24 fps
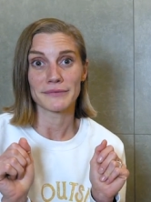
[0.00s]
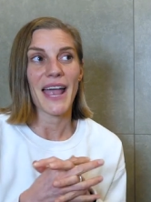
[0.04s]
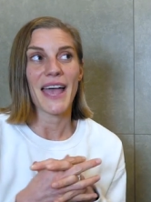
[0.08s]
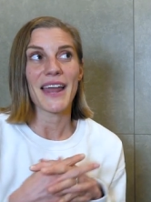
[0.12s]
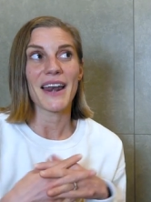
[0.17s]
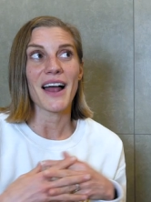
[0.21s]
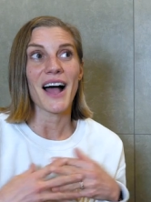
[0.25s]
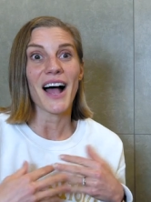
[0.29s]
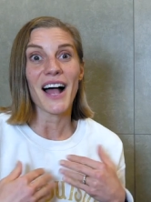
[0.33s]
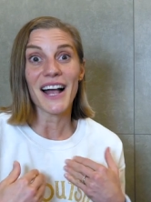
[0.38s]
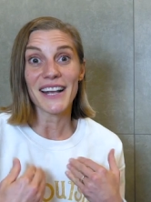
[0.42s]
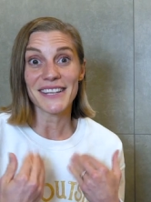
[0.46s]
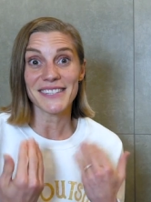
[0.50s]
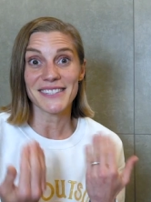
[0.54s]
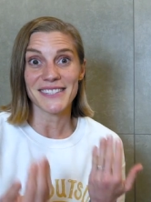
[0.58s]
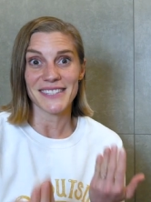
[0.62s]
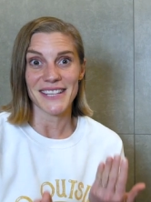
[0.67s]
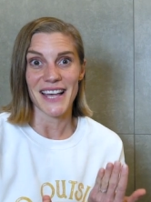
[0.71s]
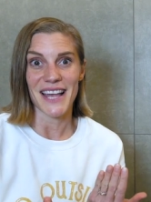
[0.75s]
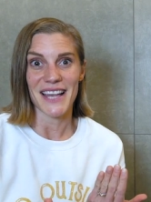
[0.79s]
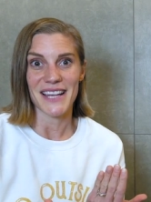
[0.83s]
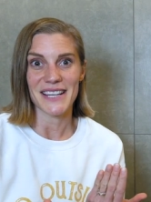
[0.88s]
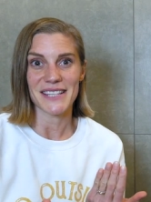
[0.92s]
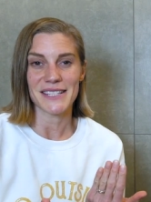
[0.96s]
And I
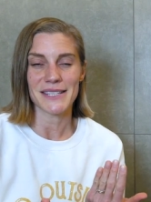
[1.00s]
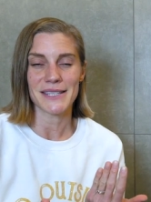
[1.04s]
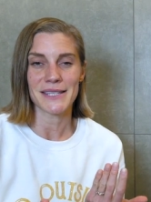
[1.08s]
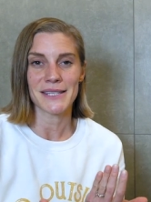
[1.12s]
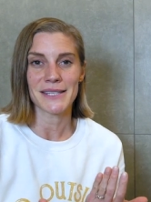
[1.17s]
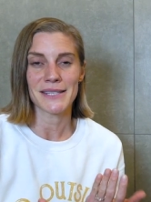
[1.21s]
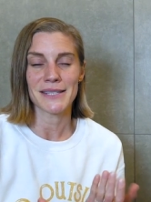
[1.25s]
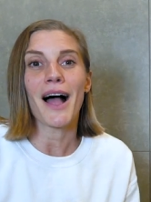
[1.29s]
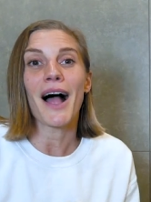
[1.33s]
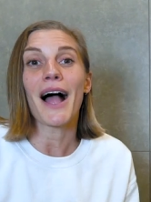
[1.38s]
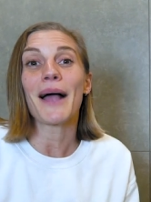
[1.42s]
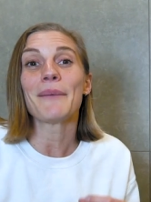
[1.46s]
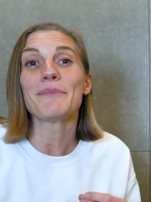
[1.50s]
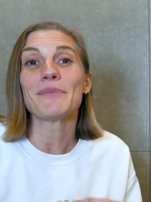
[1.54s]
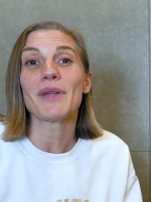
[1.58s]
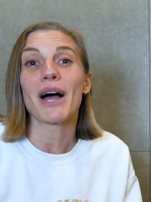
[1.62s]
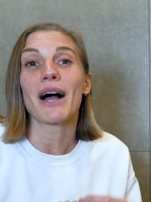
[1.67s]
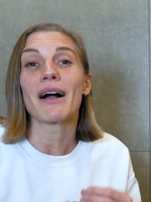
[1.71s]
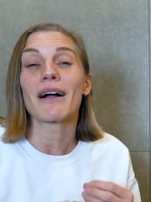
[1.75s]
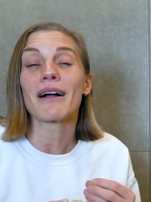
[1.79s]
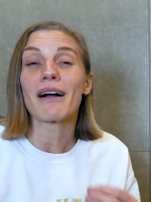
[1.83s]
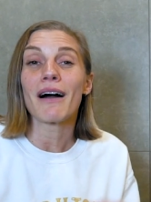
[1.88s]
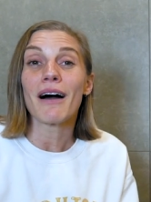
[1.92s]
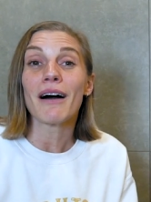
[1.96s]
said, I'm
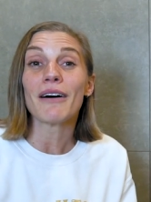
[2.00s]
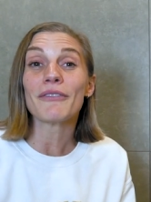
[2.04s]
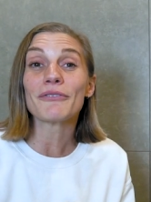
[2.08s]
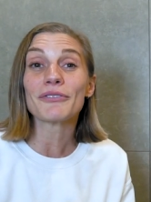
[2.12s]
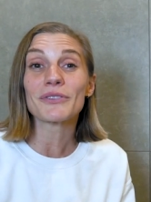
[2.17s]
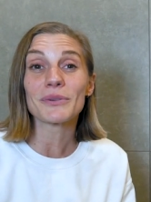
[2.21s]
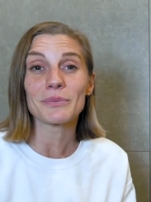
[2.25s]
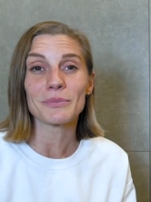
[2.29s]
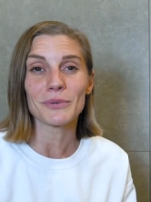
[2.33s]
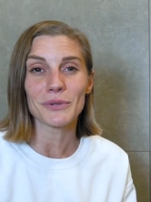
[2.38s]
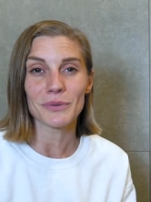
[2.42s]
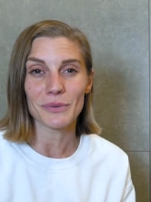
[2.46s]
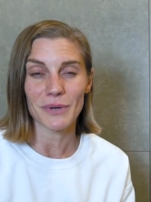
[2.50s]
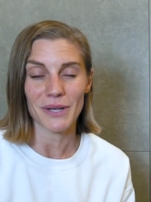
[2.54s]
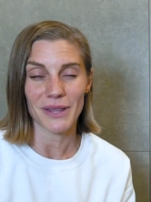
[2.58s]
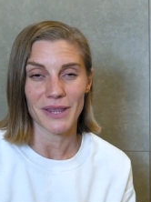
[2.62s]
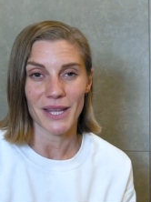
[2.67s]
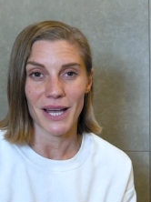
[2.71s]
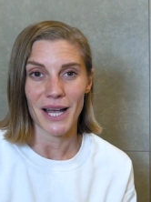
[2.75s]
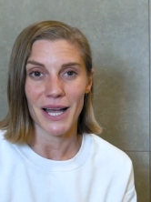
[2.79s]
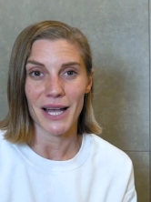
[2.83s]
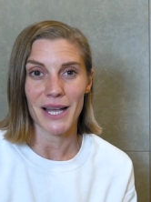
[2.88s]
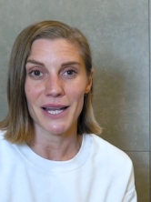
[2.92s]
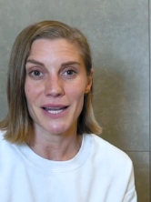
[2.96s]
not comfortable with
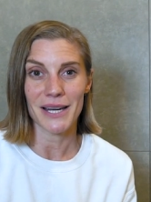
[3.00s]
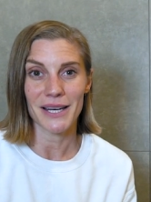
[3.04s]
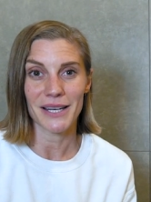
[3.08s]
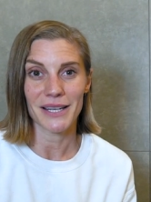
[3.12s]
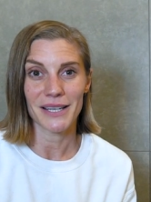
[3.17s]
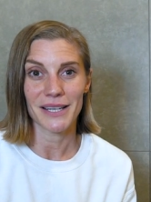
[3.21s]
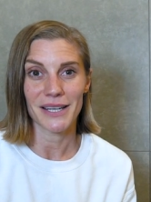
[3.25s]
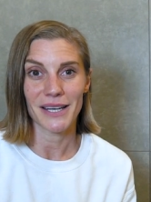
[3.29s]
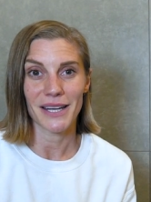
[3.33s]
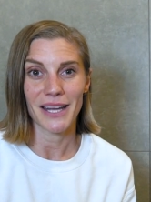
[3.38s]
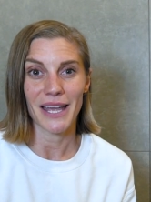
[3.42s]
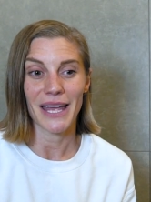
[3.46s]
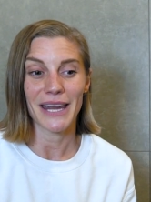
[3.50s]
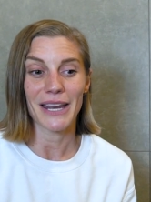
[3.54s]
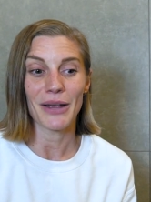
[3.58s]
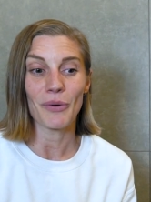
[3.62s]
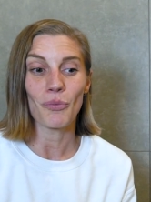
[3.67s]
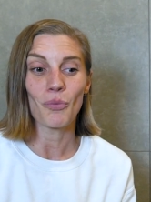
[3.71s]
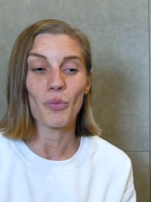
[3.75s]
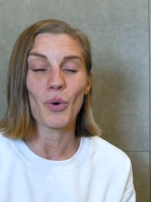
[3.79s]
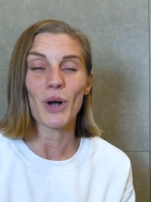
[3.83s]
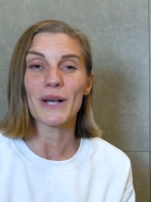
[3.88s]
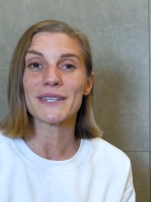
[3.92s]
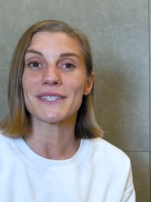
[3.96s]
that. And
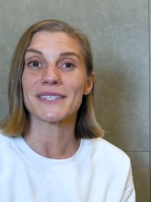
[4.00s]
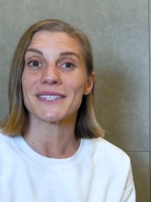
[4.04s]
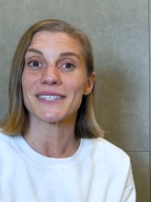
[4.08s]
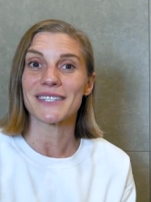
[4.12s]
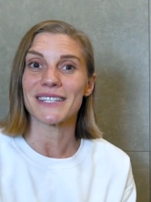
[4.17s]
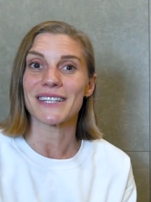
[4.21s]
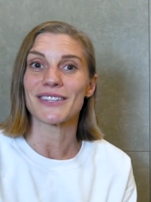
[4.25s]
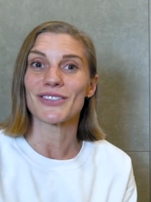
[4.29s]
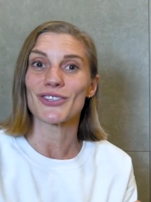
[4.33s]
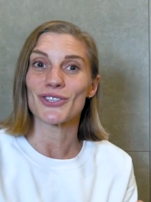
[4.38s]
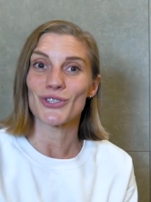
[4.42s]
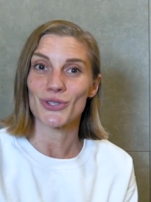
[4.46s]
it wasn't in the